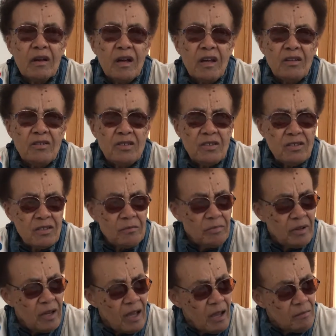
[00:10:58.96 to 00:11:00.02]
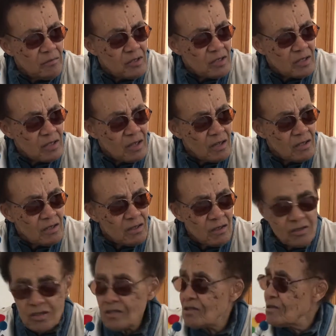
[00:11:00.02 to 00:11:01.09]
And she said, "But I'm just getting
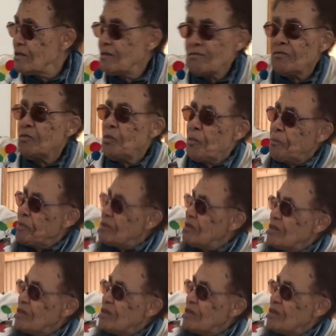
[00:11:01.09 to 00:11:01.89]
started." She said, "But